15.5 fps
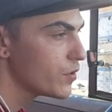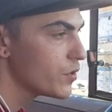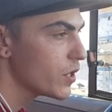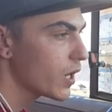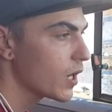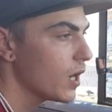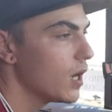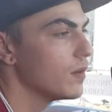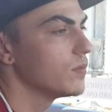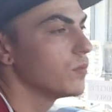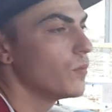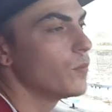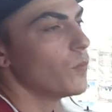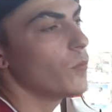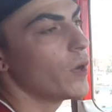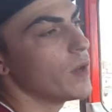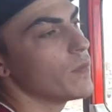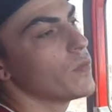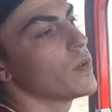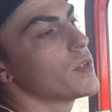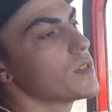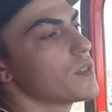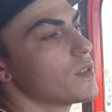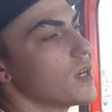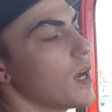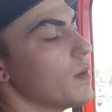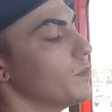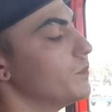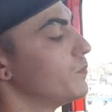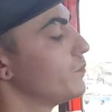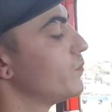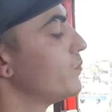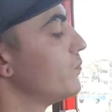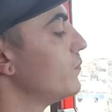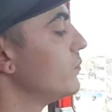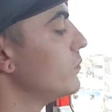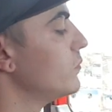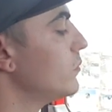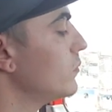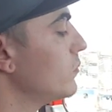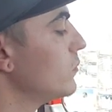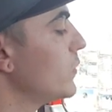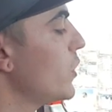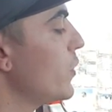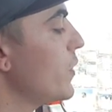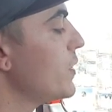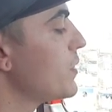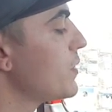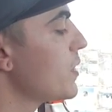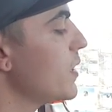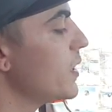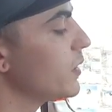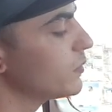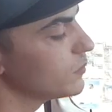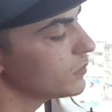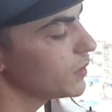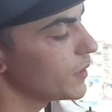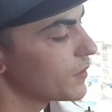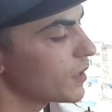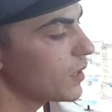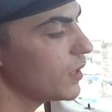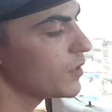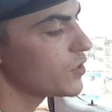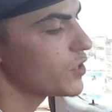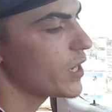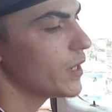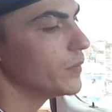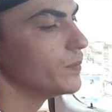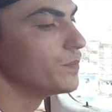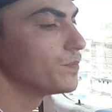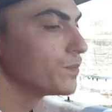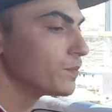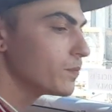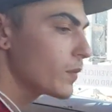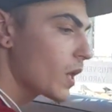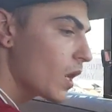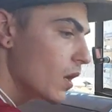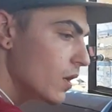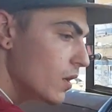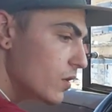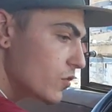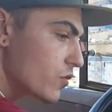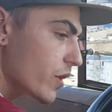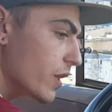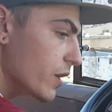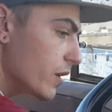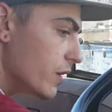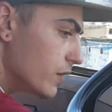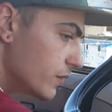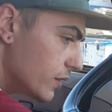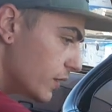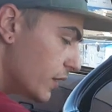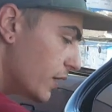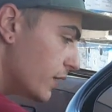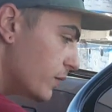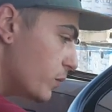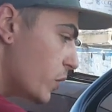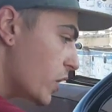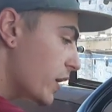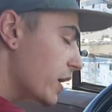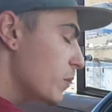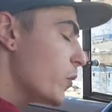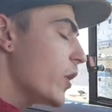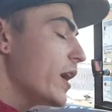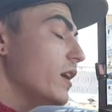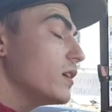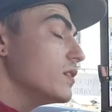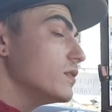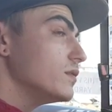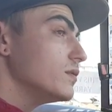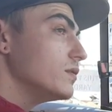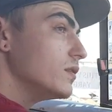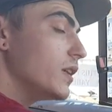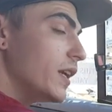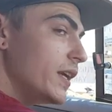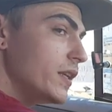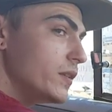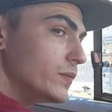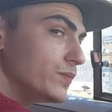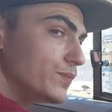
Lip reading: truck off, wait for it to stop, doing its thing, let the clutch out. Trailer and parking brake in,